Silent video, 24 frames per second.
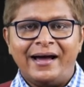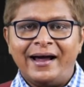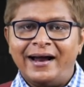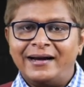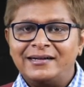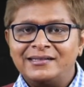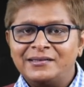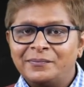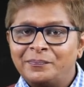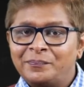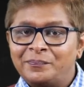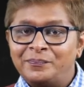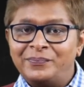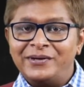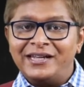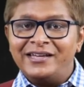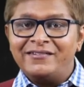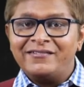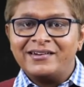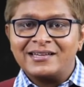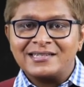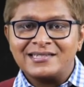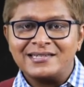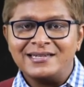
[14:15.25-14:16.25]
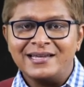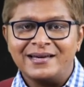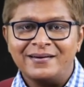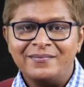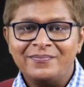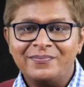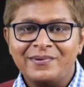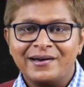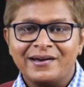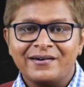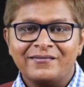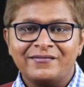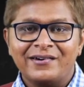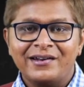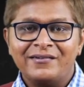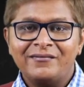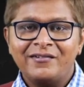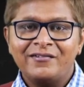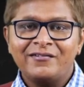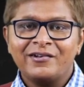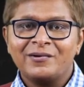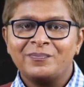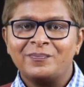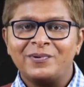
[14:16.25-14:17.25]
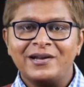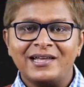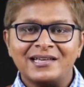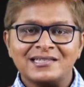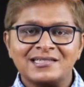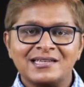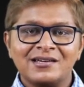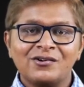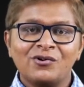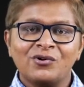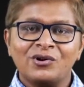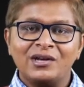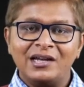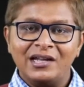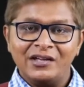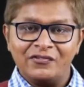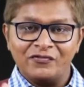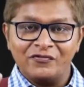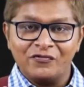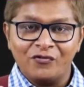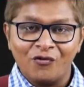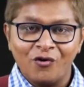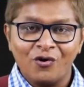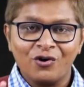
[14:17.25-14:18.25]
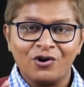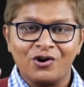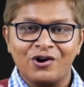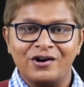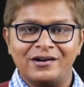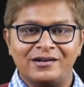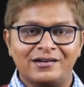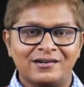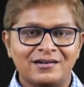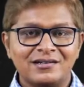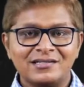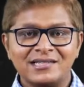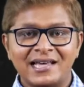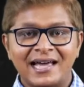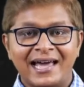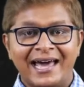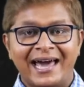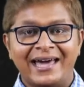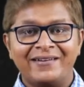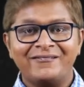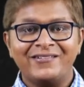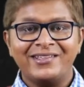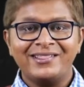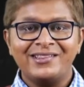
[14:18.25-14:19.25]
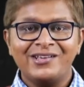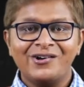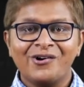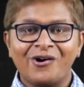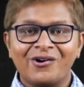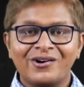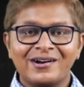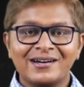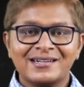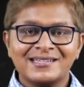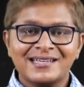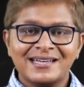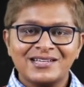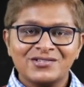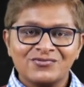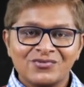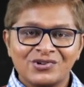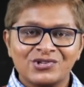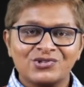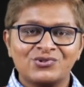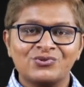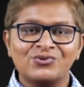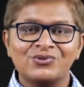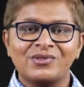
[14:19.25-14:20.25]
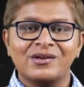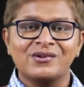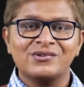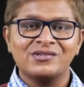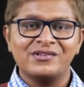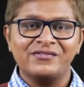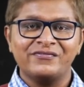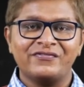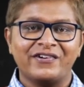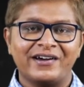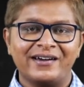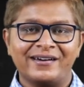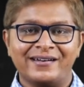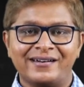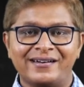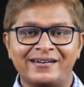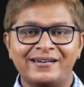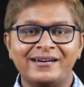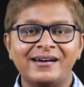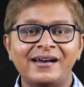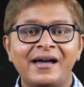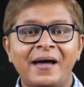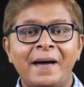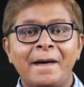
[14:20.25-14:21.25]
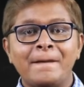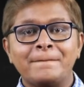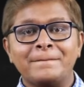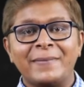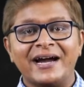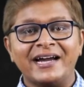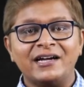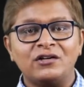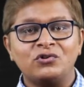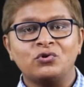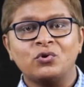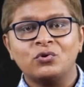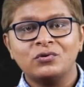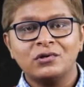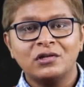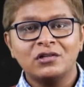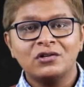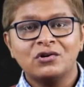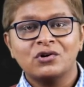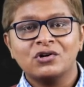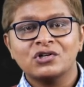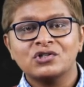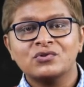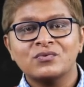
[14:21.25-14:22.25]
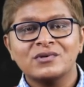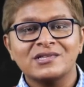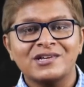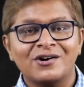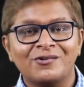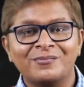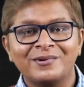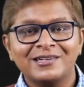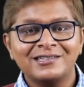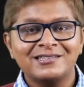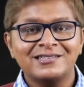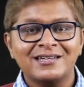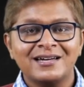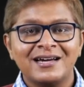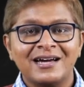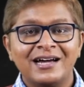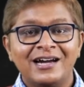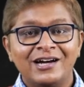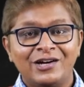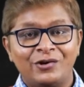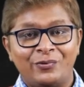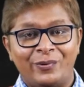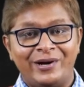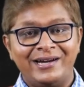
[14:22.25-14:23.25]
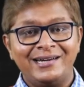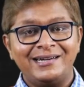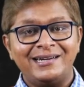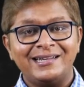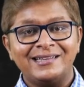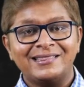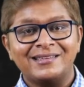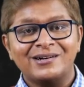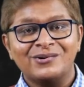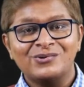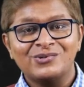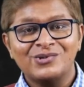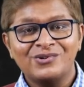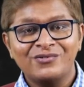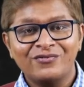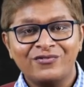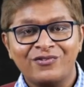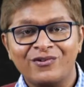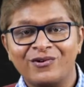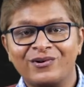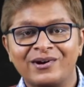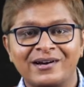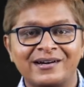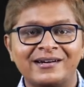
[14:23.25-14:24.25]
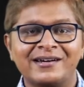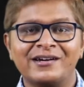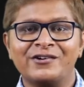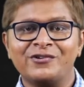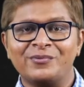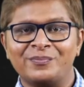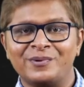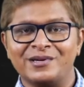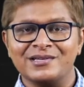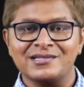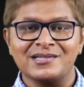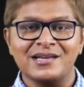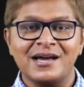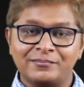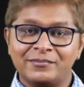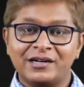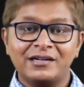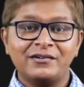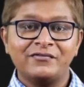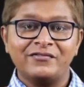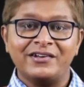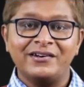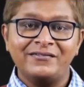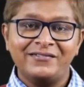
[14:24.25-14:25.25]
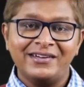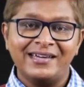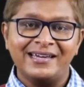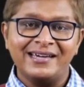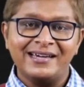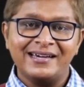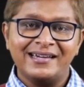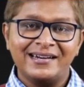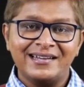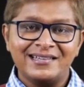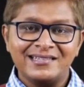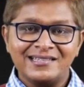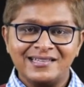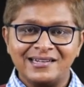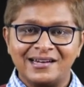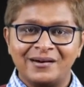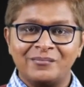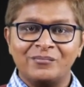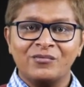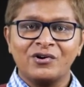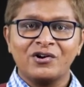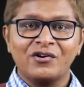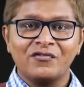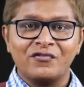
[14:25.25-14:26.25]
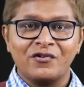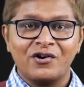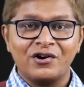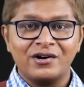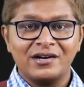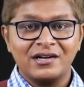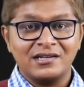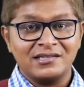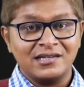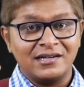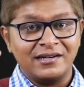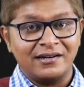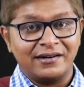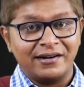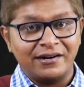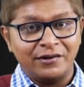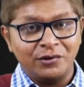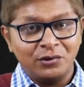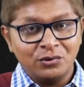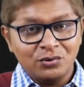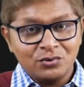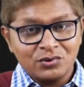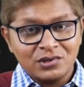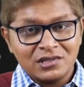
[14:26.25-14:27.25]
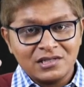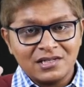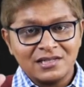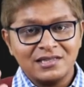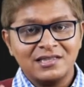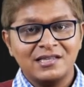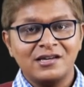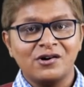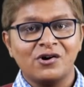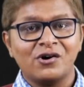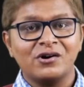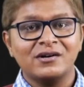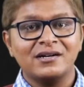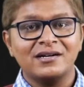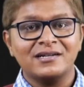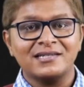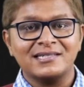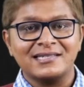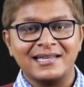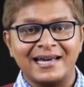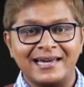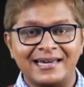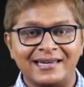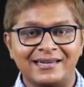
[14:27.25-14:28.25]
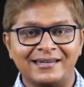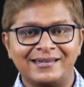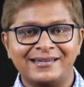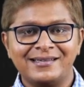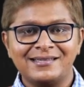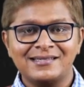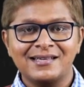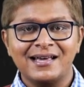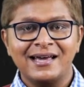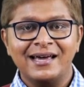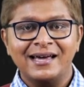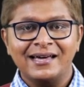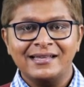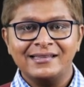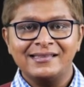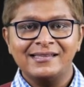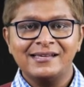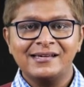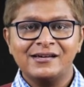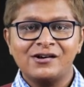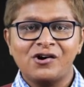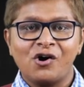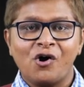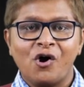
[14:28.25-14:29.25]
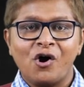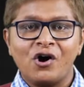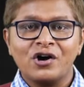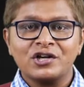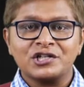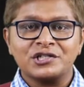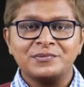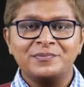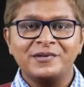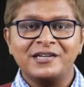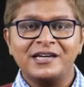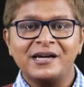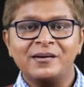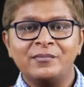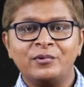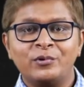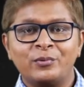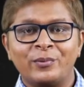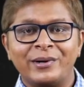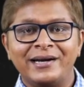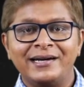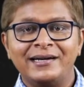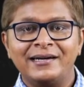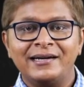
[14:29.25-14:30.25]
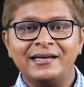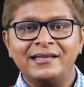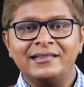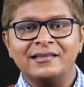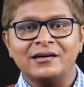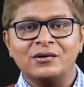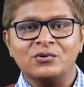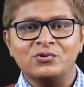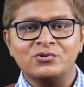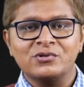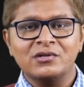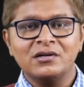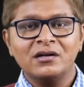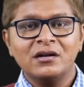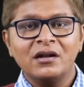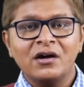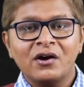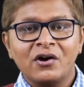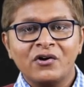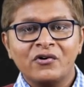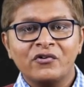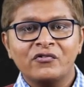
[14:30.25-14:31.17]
At the previous step, when we were placing only 4 orders and when the order size was 2500, my total cost was how much? 20,400 rupees. But when we increased the number of orders and reduced the order size, the cost became 20,410.